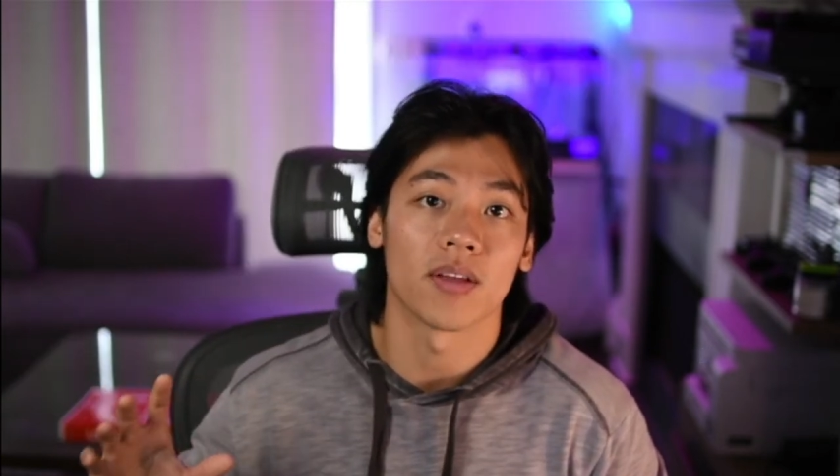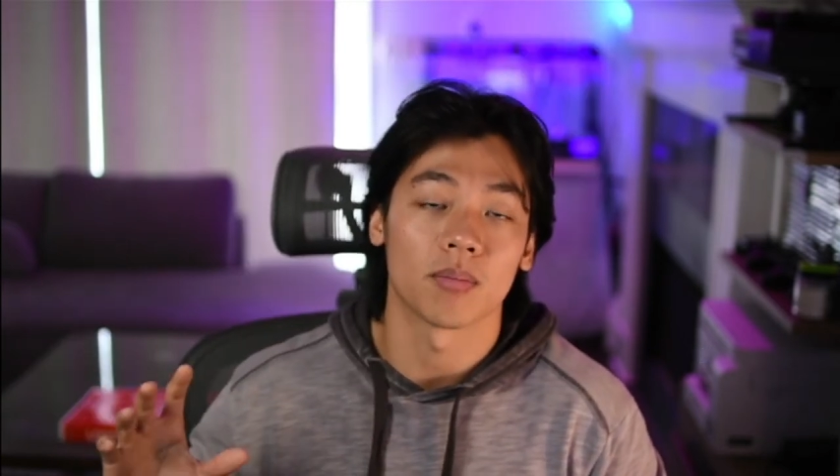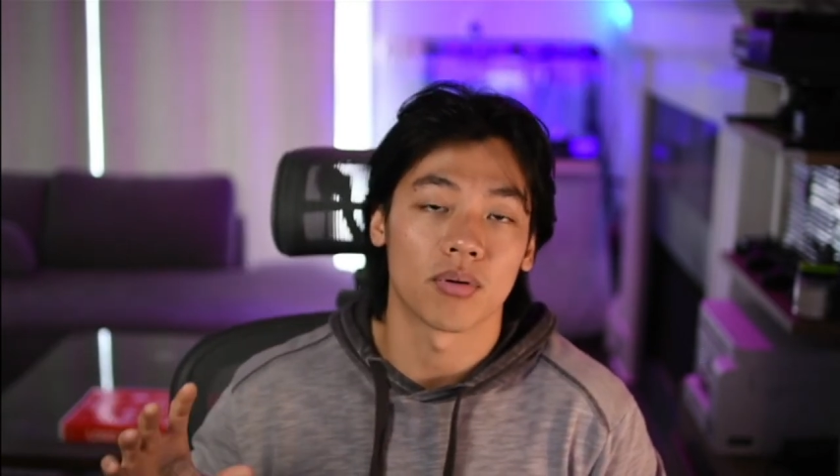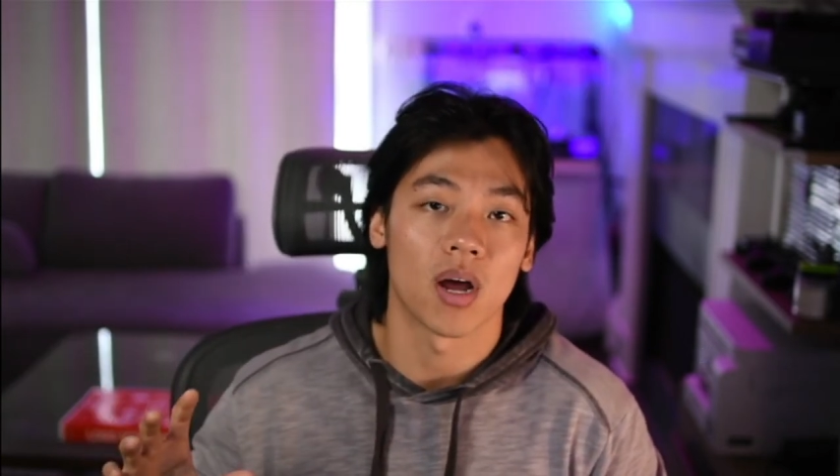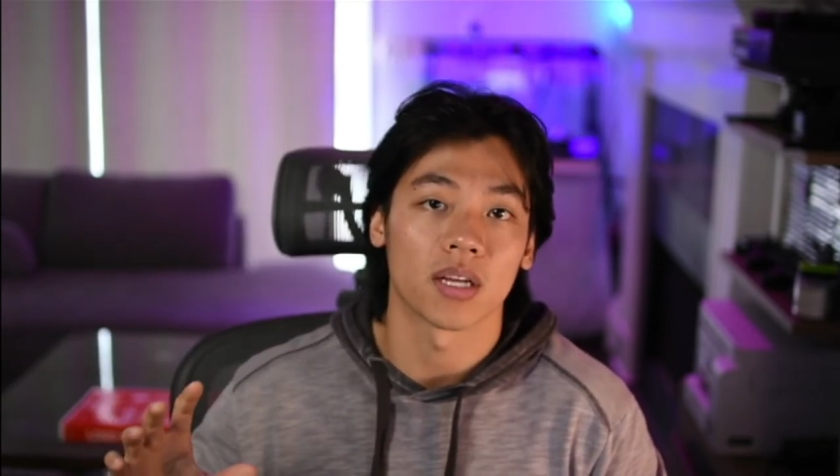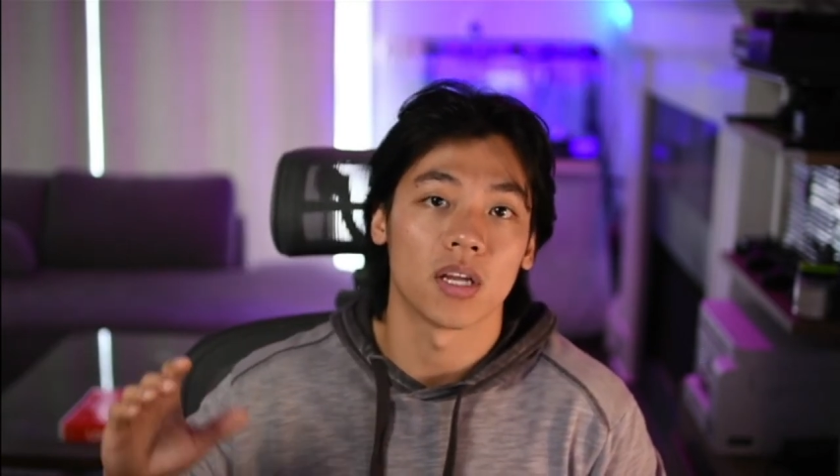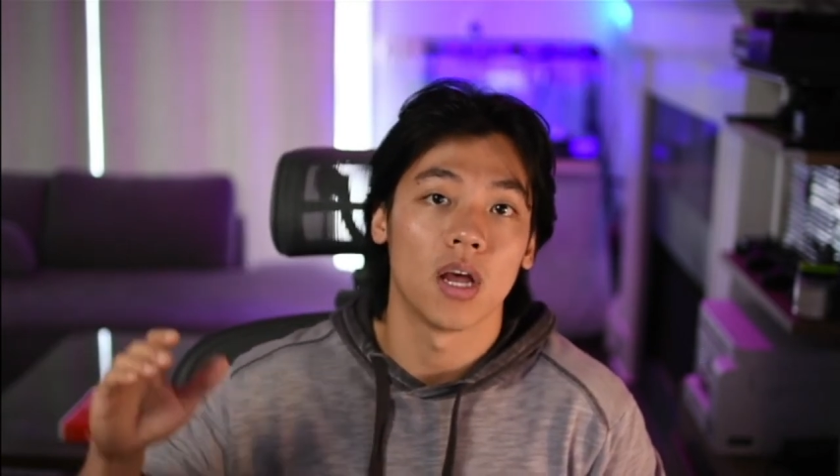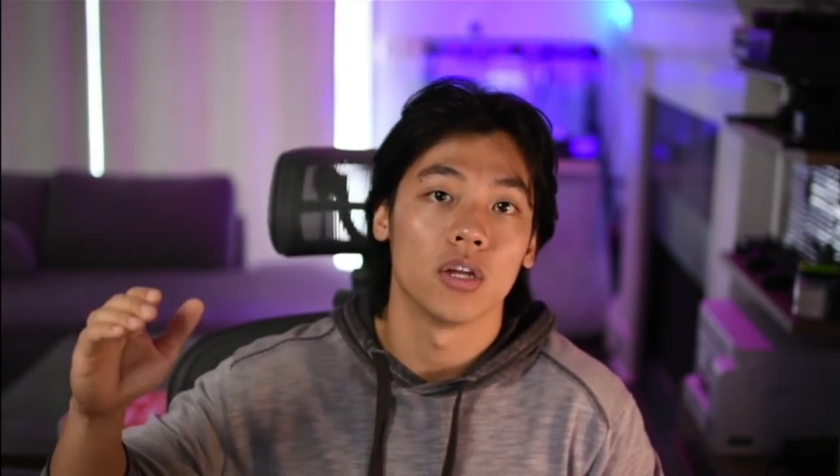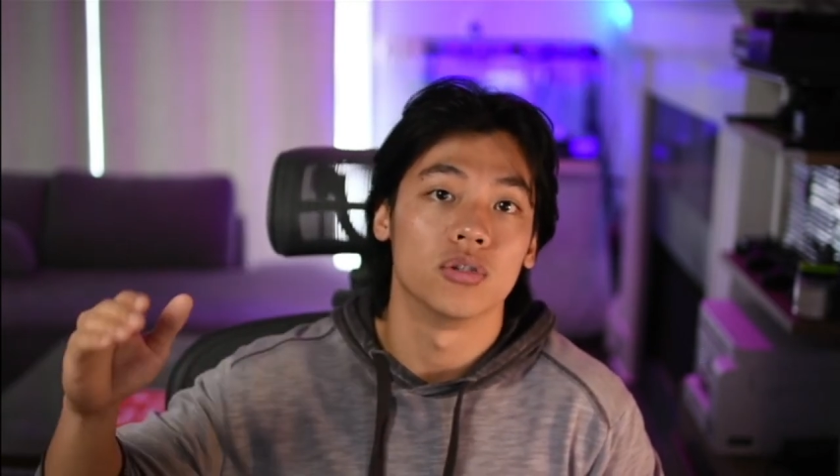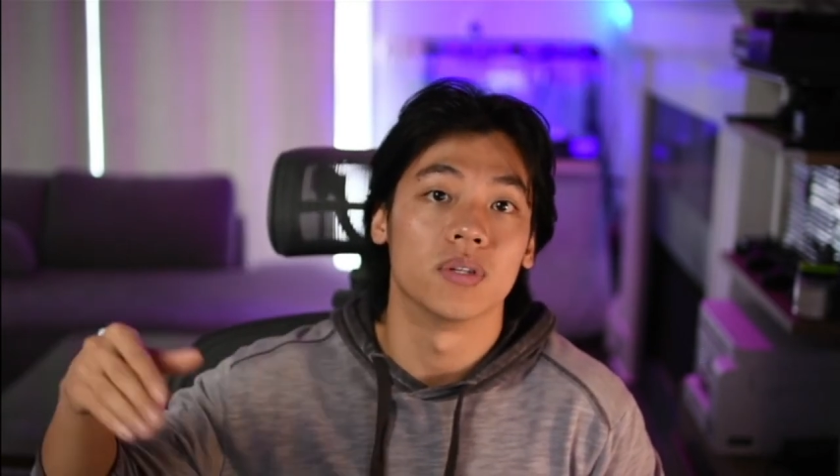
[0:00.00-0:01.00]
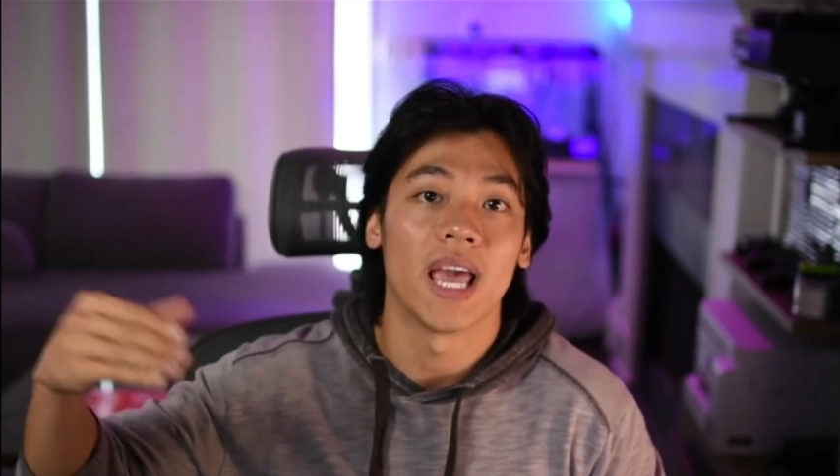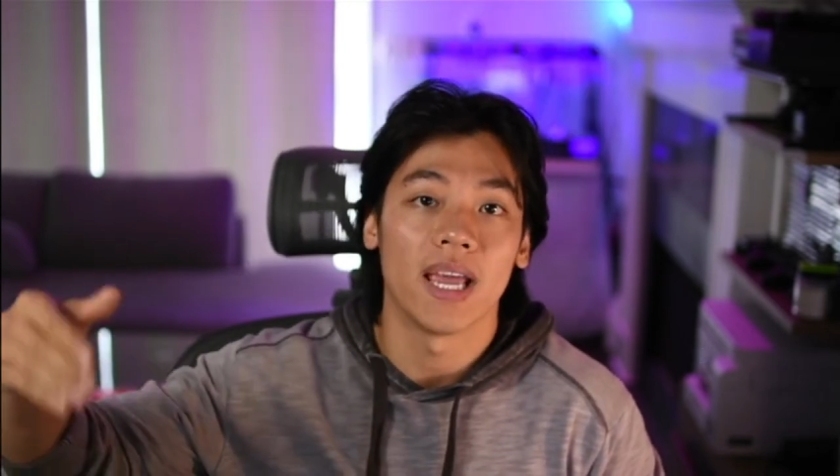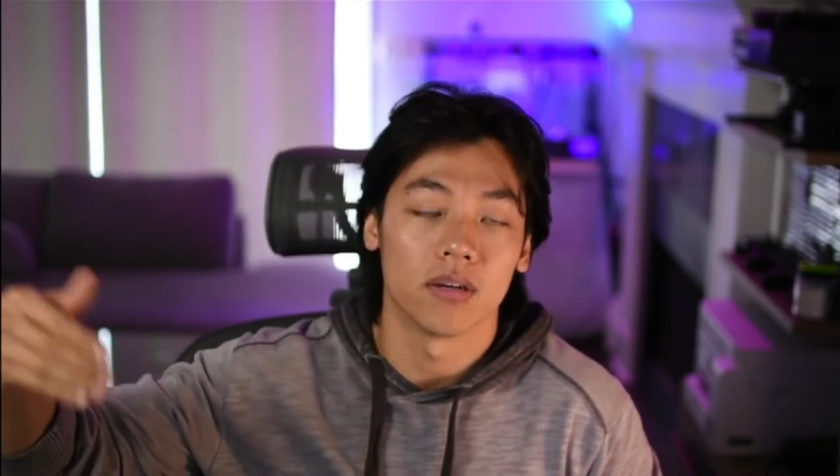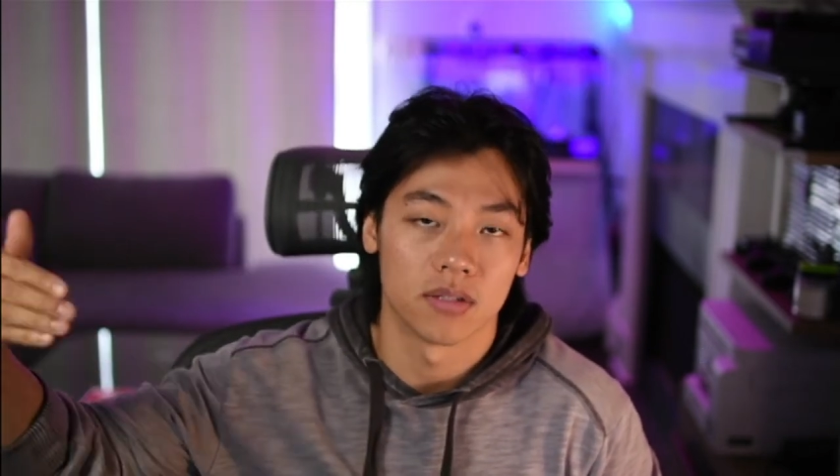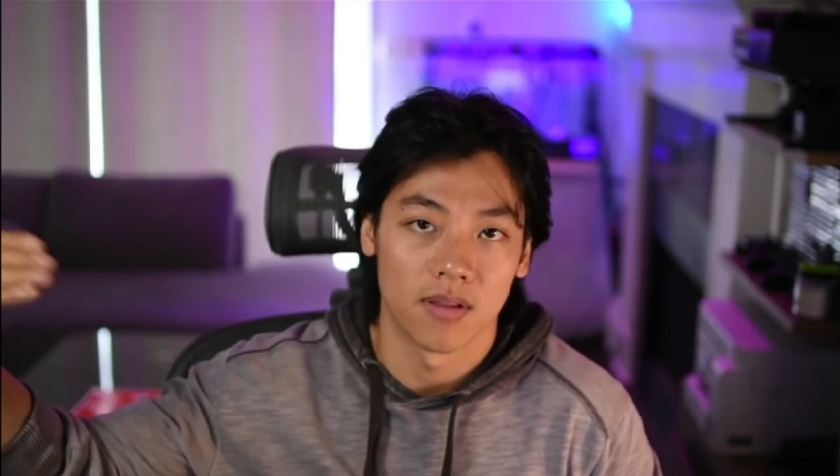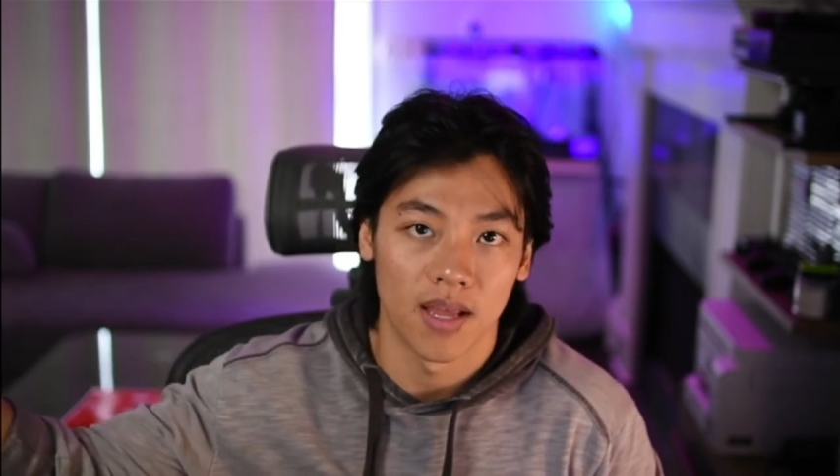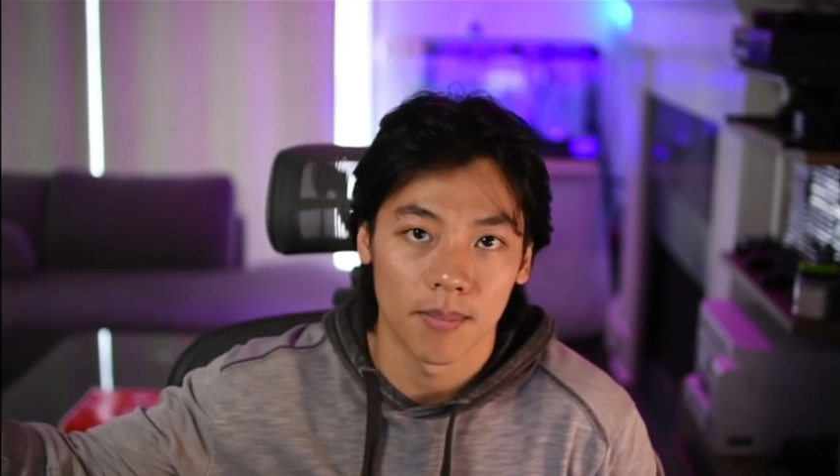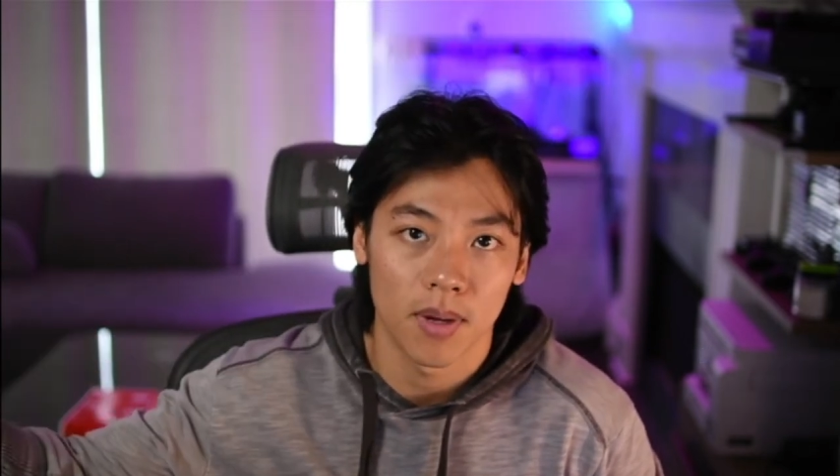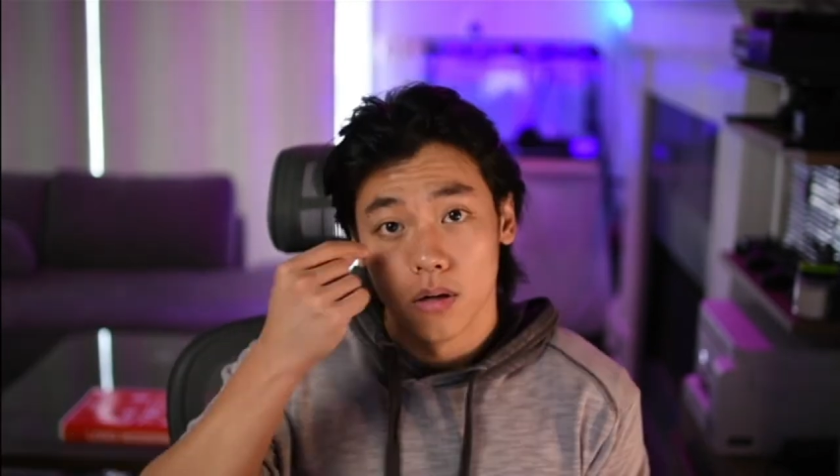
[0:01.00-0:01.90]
product to cater to them.